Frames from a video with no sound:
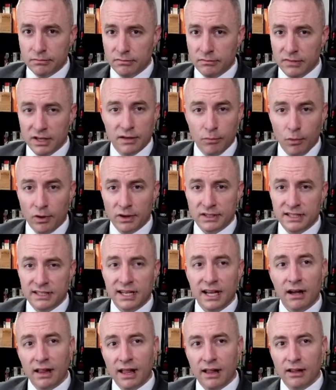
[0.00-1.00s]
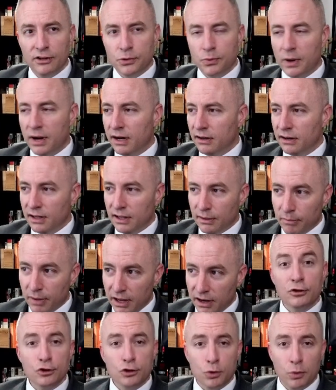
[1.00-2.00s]
in more detail elsewhere,
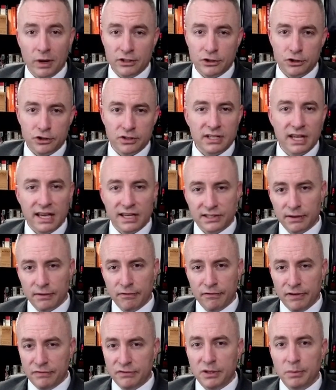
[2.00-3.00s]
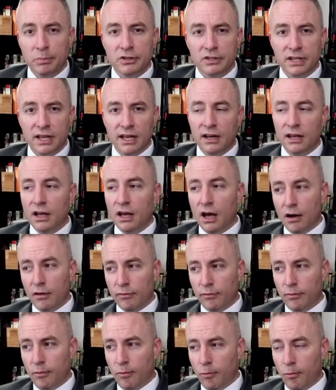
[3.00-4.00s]
but Twitch takes 50% of
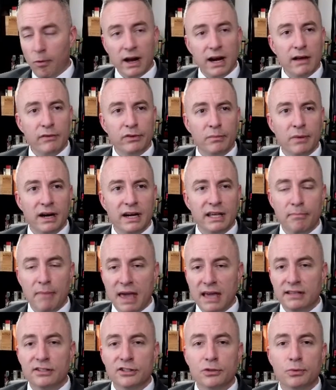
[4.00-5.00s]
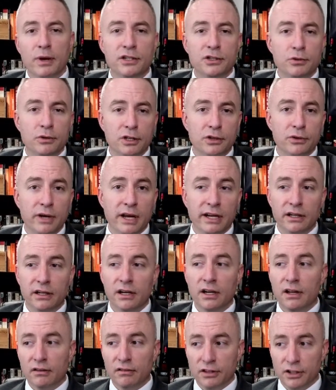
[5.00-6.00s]
whatever money makes its way to a creator
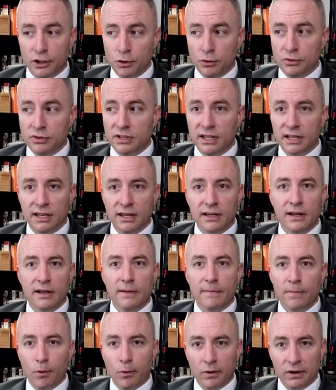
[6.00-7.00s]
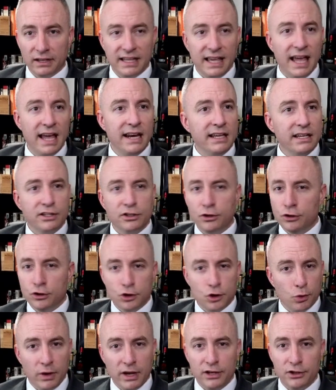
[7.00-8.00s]
using organic to
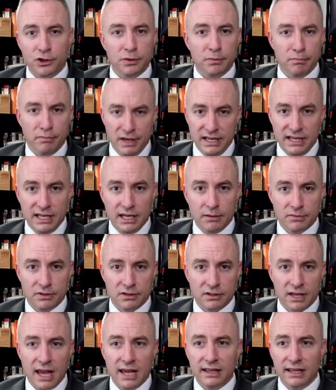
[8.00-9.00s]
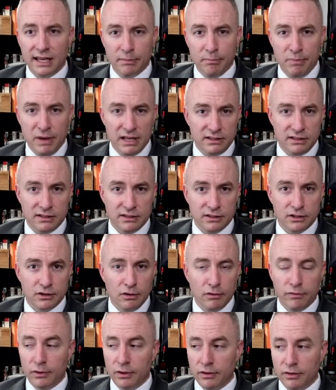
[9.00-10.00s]
Twitch mediums, okay? Like bits and so
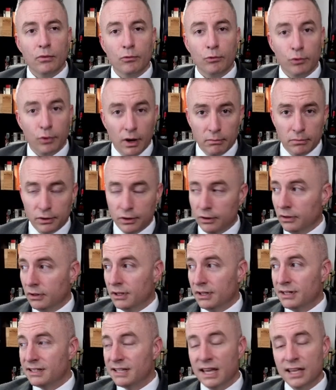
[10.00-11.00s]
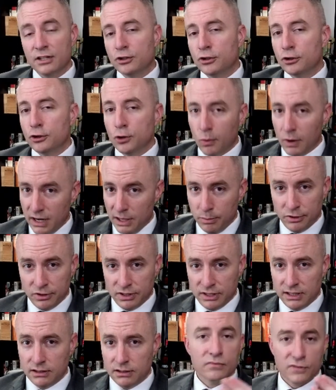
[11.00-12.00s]
forth. Rumble takes 20%.
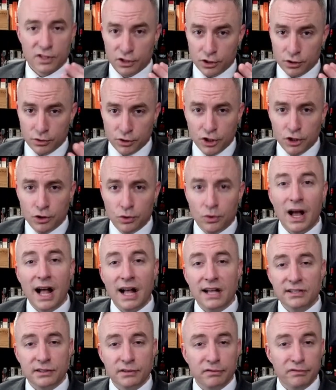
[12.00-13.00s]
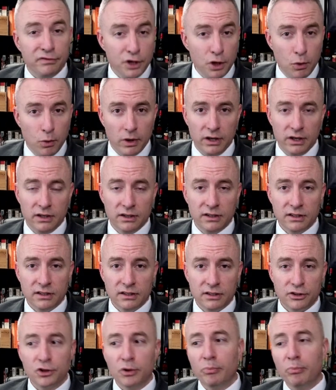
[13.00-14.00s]
So you, as the viewer,
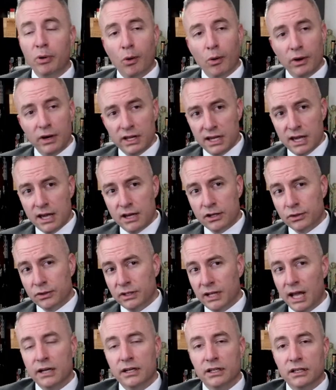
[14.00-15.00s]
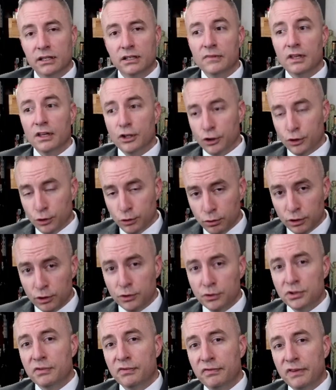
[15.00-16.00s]
supporting a creator, you
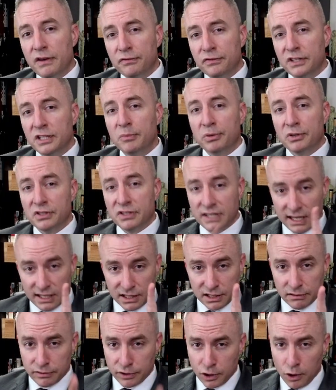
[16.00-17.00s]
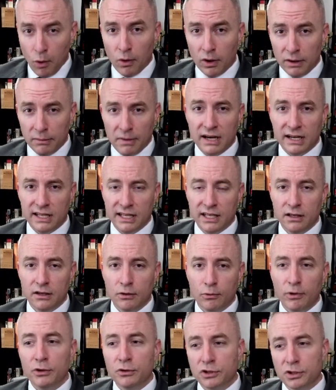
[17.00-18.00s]
lose 50% of your money
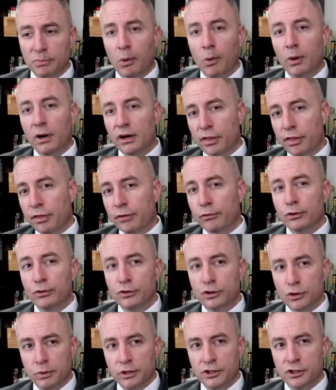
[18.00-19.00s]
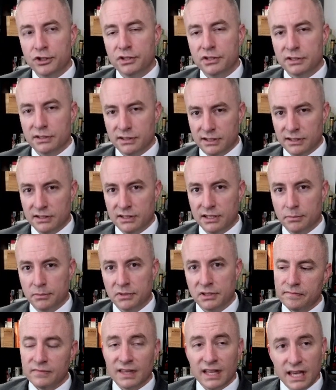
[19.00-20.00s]
when you support through Twitch's
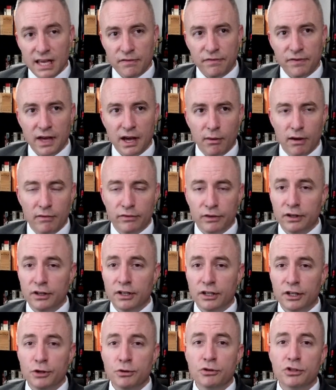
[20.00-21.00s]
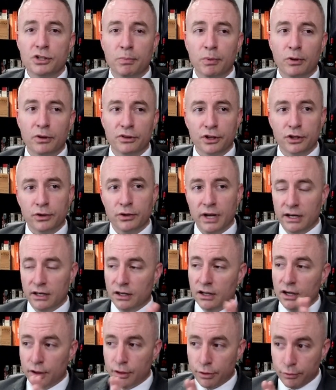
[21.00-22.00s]
systems. If, however, you support the creator
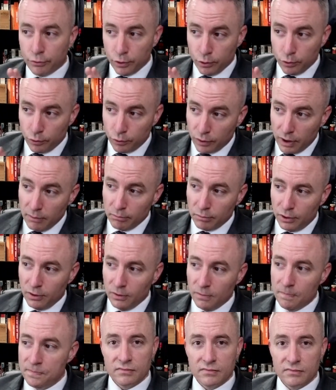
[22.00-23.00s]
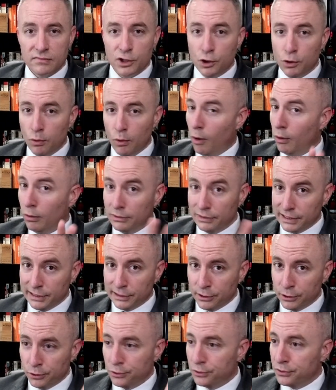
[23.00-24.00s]
through Rumble, you only
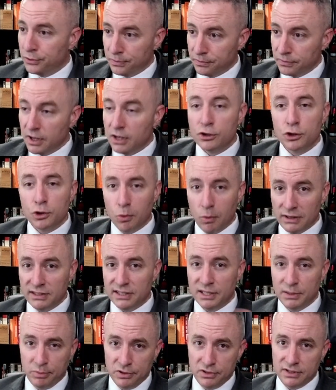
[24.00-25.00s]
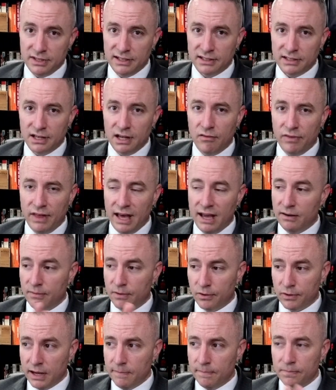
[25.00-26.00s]
lose 20% of that,
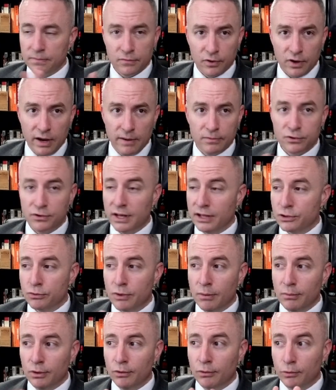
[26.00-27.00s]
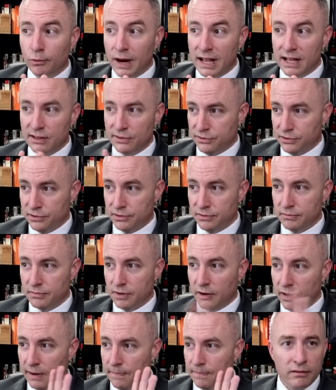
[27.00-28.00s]
okay? Okay, that's Rumble Rants. All
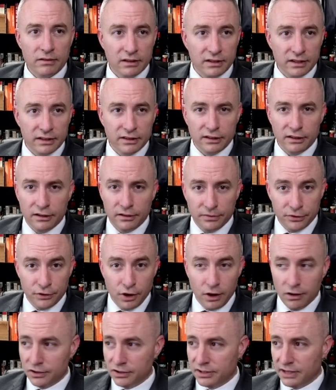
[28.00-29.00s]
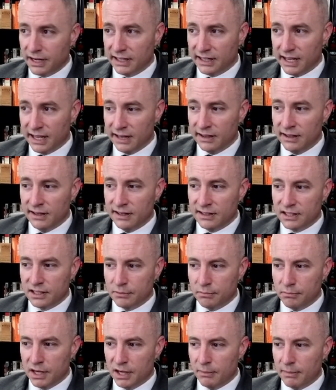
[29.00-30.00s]
right, click the little dollar sign again to
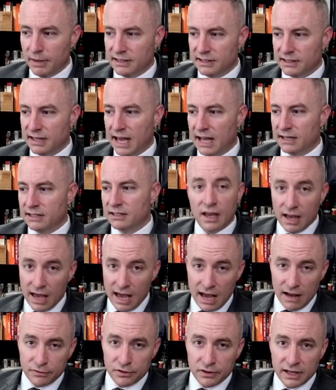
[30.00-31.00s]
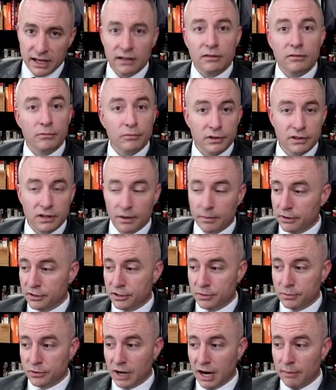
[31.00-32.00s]
minimize that. After that, we're gonna talk about the
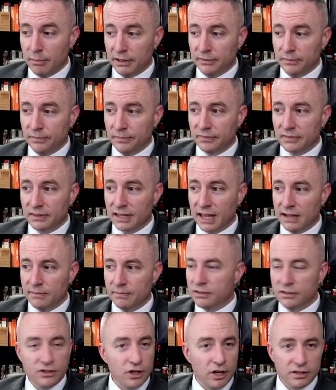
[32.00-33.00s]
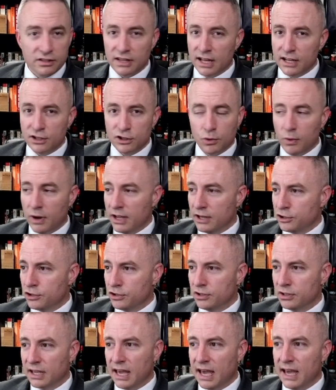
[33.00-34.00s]
subscribe button, okay? Just like
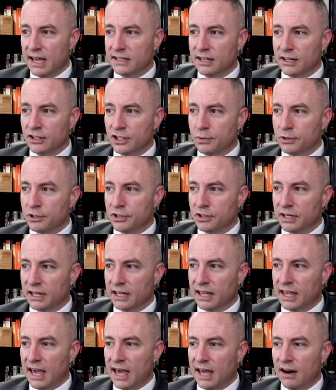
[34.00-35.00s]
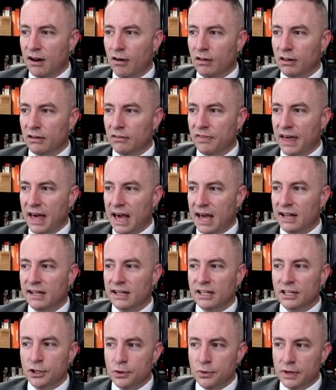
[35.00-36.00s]
Twitch, okay? It tells you what you're gonna get, all of that.
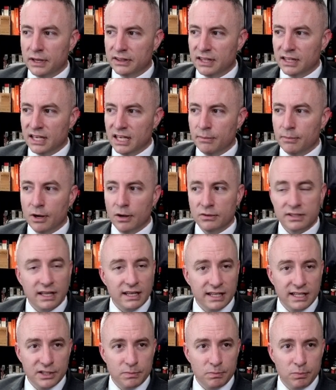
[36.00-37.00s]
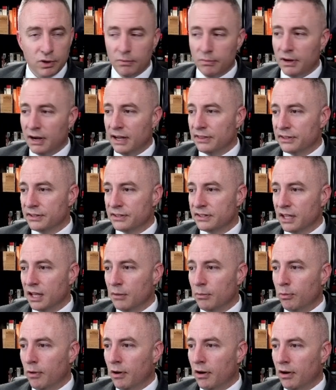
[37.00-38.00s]
You get the emotes that he's put behind the
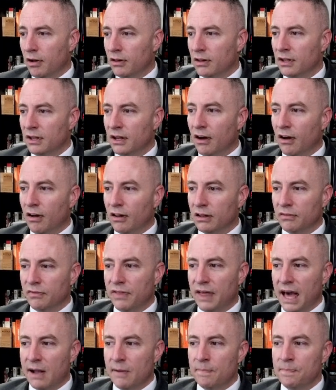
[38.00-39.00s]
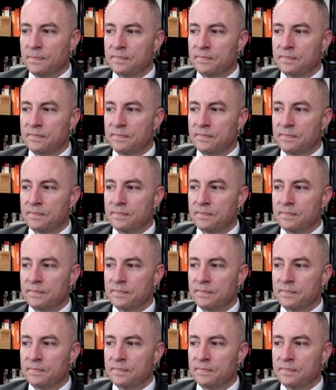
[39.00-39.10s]
sub wall, all of that.